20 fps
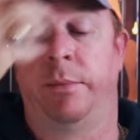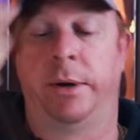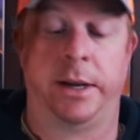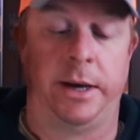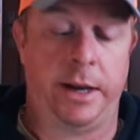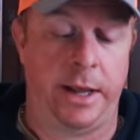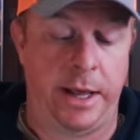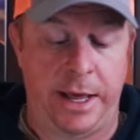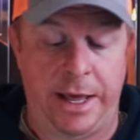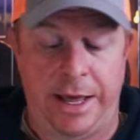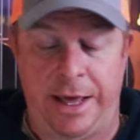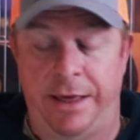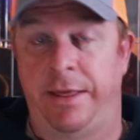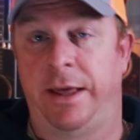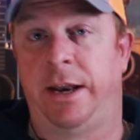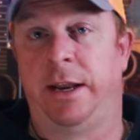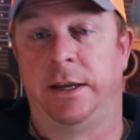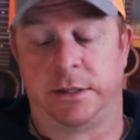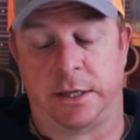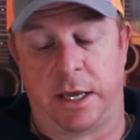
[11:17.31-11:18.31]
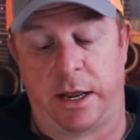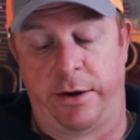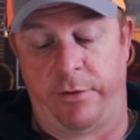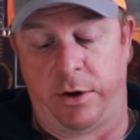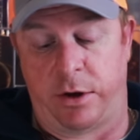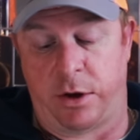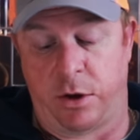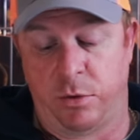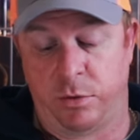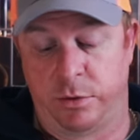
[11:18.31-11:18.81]
But that is kind of
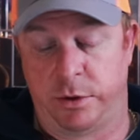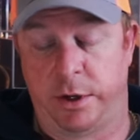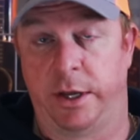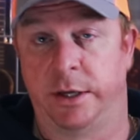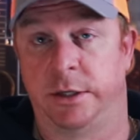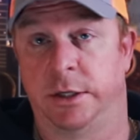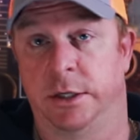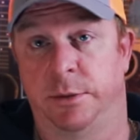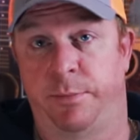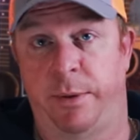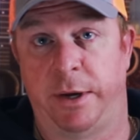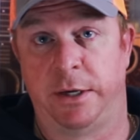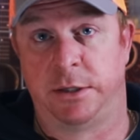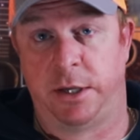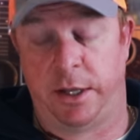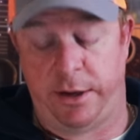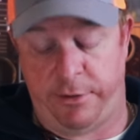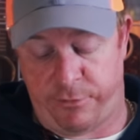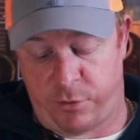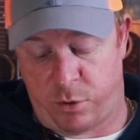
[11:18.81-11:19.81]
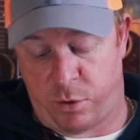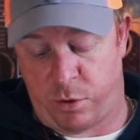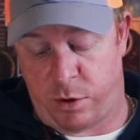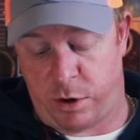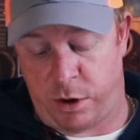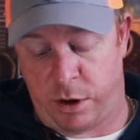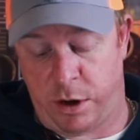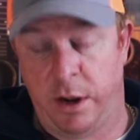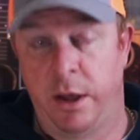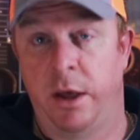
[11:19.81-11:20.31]
a cool touch, especially
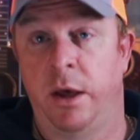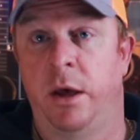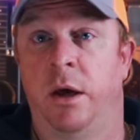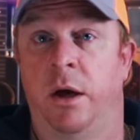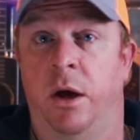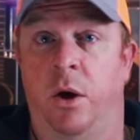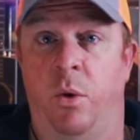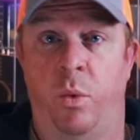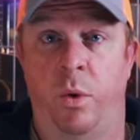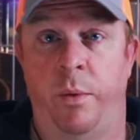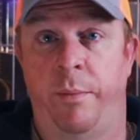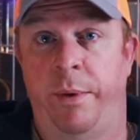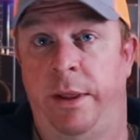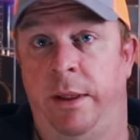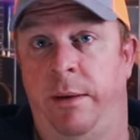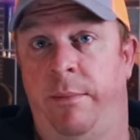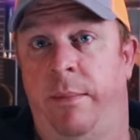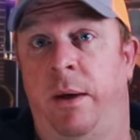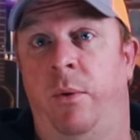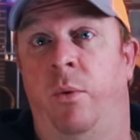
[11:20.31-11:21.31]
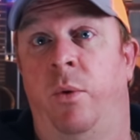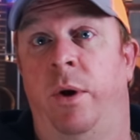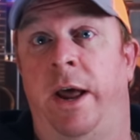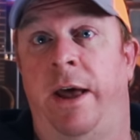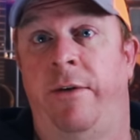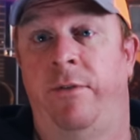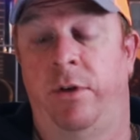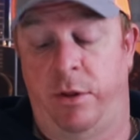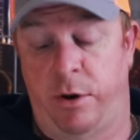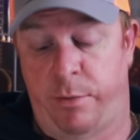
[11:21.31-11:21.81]
for a woman that may want
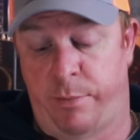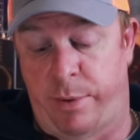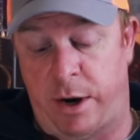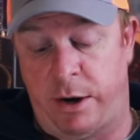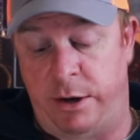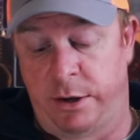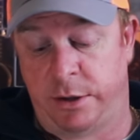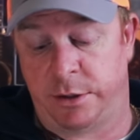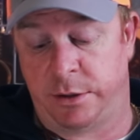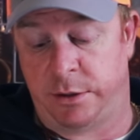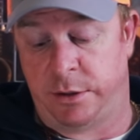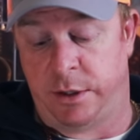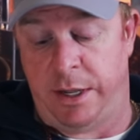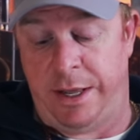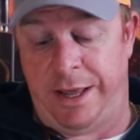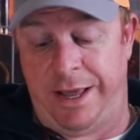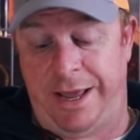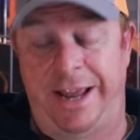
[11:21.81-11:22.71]
to have it in their purse.